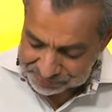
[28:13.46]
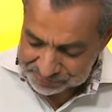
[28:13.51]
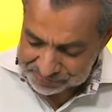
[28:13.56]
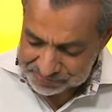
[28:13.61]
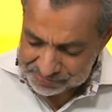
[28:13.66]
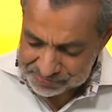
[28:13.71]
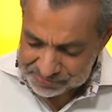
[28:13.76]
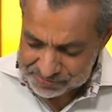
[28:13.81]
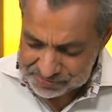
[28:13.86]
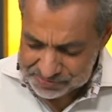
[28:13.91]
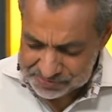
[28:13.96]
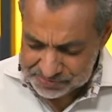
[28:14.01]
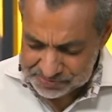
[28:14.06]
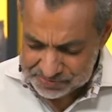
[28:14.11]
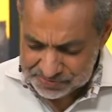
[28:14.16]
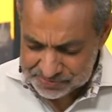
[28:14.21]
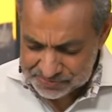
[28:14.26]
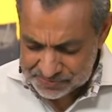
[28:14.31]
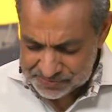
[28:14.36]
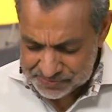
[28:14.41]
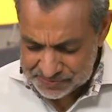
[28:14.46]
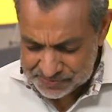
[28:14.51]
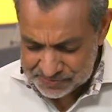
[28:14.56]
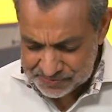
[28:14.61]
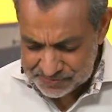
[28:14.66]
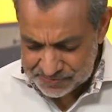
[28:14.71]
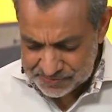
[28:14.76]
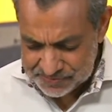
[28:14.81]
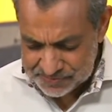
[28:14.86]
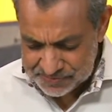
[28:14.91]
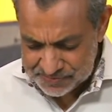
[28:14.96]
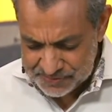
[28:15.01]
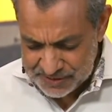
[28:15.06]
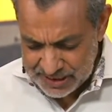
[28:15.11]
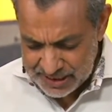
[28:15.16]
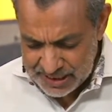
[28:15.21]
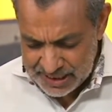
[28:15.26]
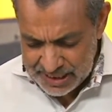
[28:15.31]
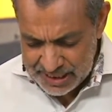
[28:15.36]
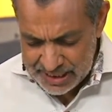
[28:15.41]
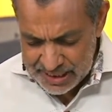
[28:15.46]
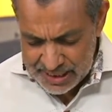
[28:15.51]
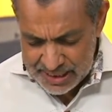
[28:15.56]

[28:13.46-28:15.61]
(no one is talking)